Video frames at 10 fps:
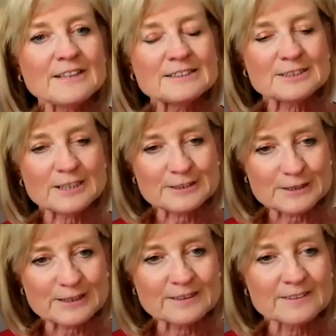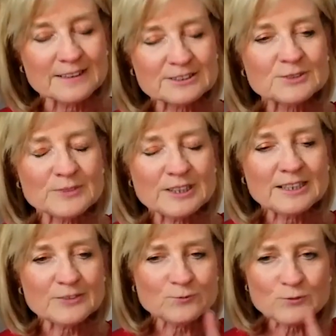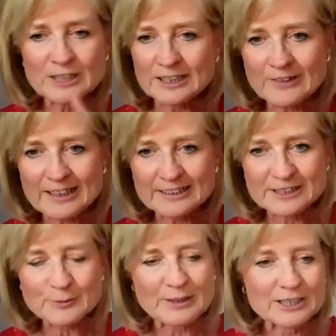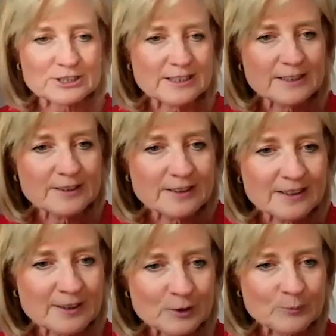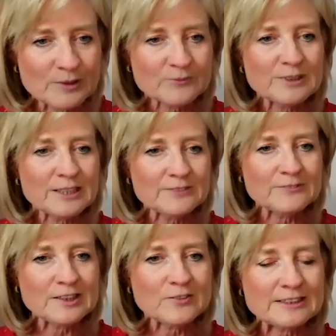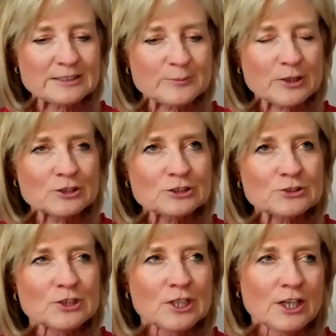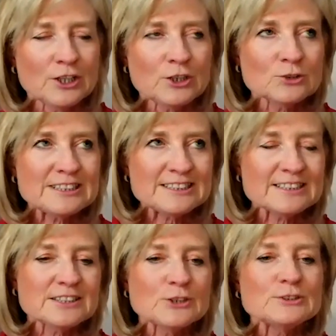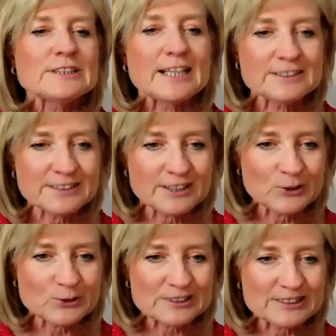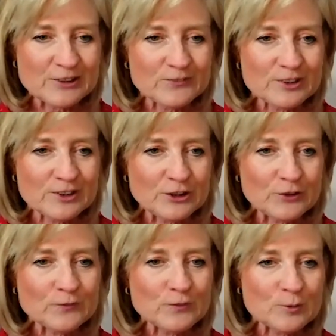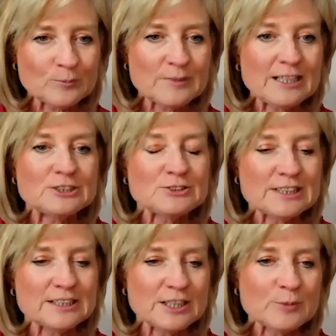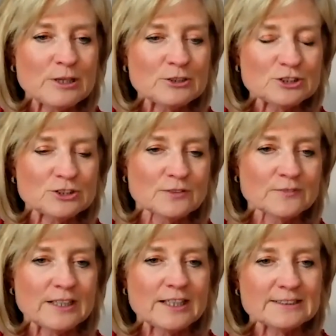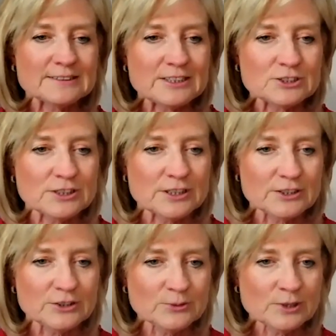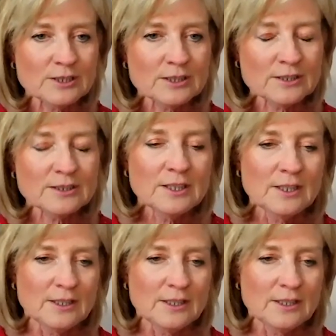Fascinating. That's a really great tip, actually. Really great tip, because you're disassociating yourself, aren't you, from, as you said, the emotion of it, etc. You are